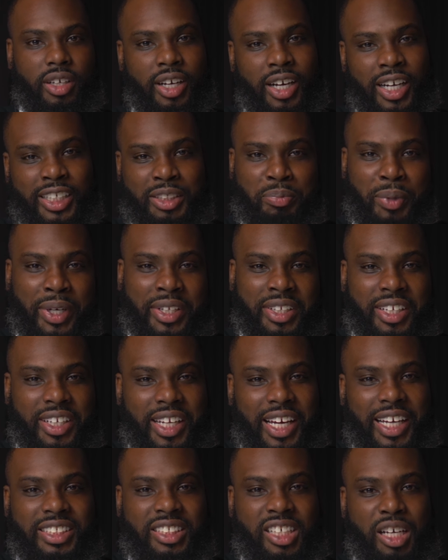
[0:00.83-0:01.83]
I spent the
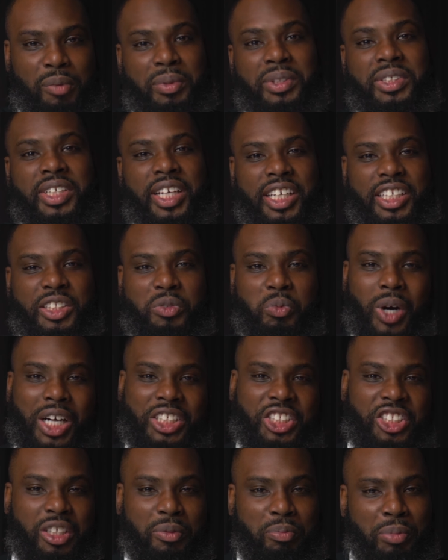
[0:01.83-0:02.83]
last couple of days
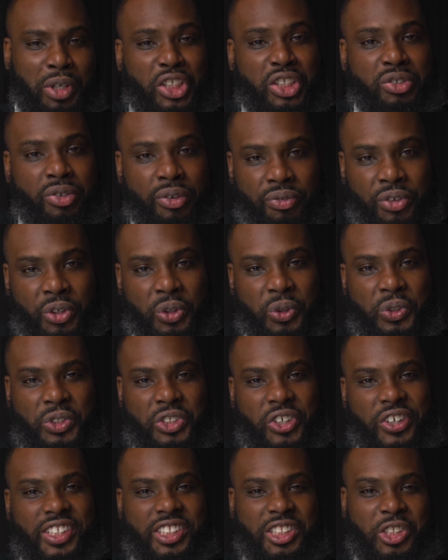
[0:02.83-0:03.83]
watching a bunch of reviews
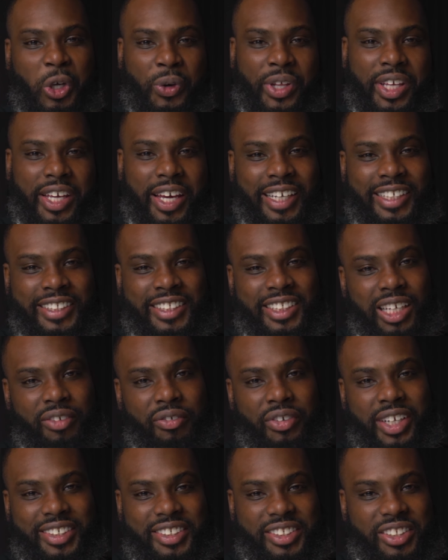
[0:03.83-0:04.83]
on the Sony
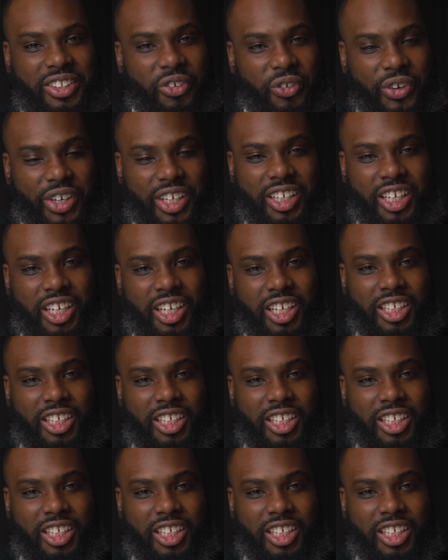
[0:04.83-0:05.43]
a7S III,